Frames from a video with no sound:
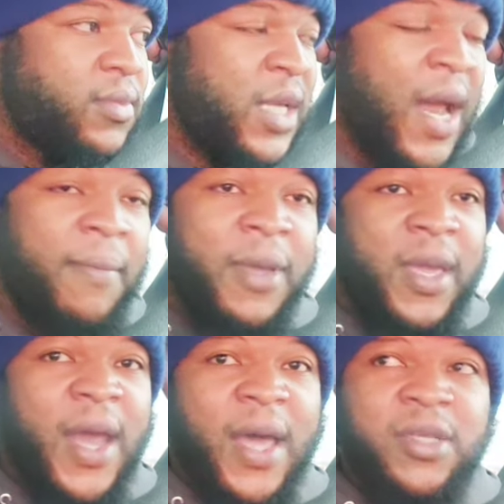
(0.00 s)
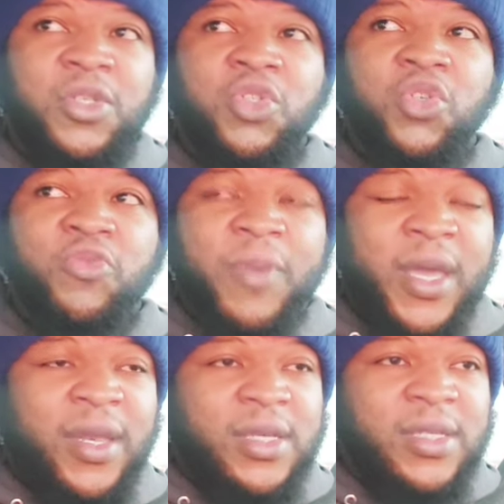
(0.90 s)
And I'm being honest the truth,
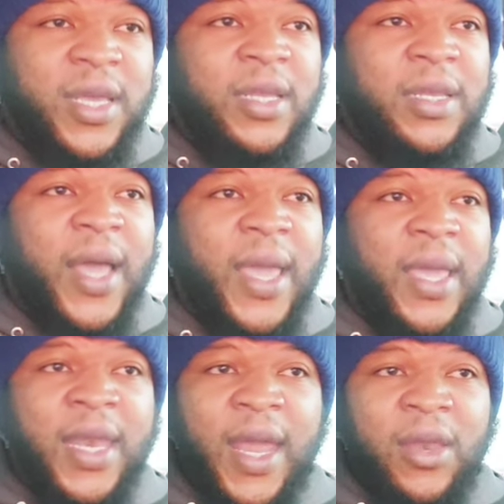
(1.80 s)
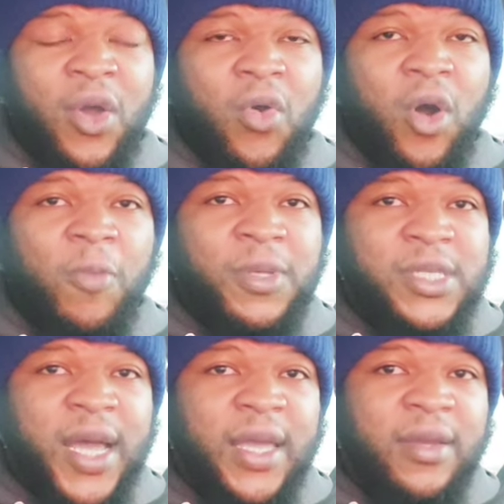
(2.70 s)
man. This thing look like it ain't no hope in
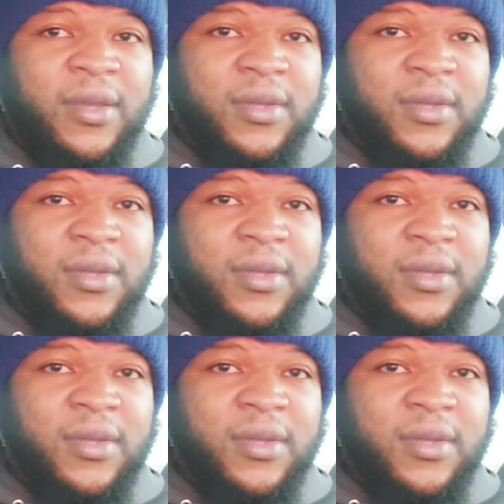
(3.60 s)
sight.